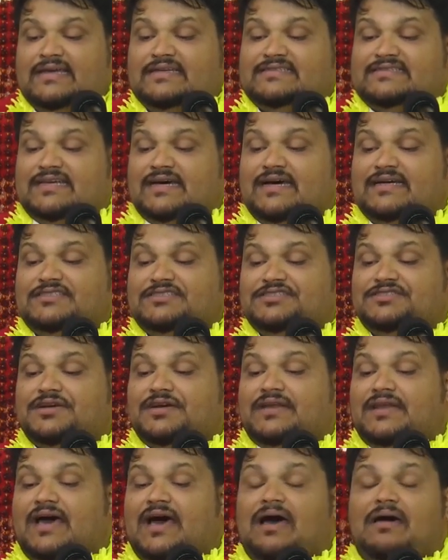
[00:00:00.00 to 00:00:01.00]

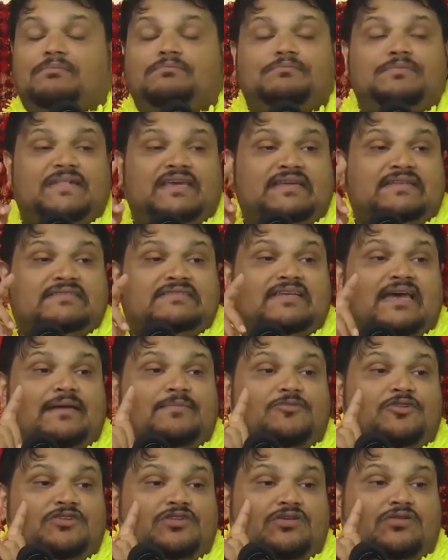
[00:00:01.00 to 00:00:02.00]
Sahasranam means
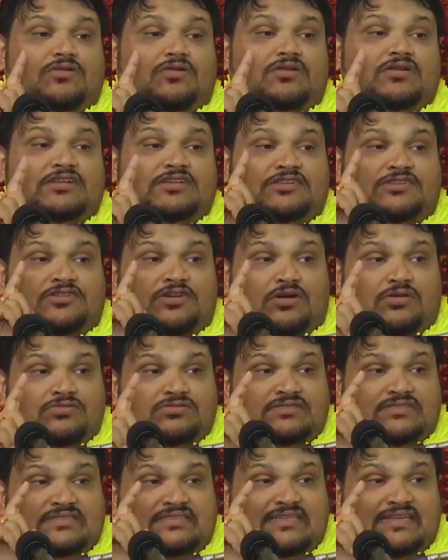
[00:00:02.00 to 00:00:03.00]
I'm going to call it
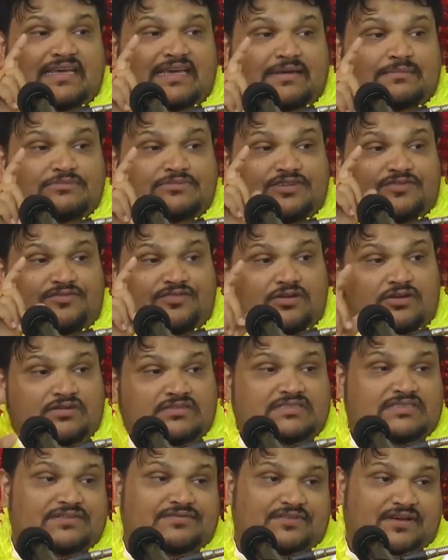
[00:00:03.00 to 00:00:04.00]
thousand names of
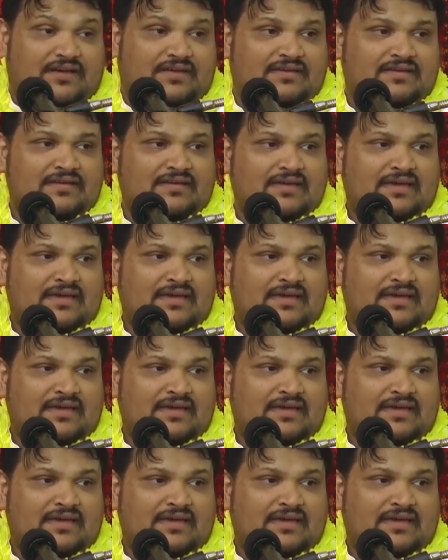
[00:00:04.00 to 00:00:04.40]
Lord Shiva.